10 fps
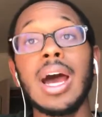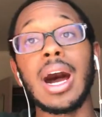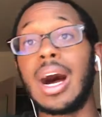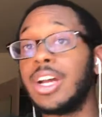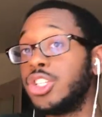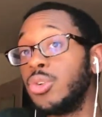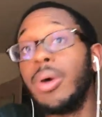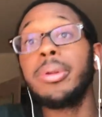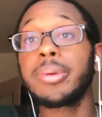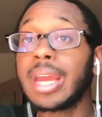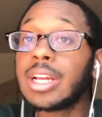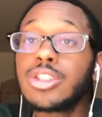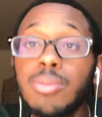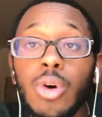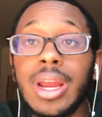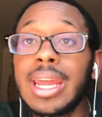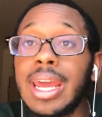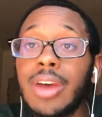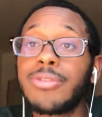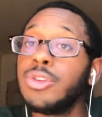Uh, do you want me to react to more
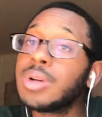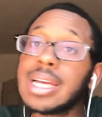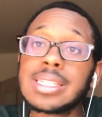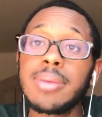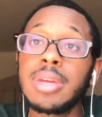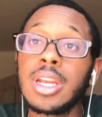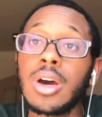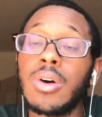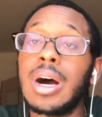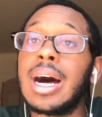NF? You guys let me know.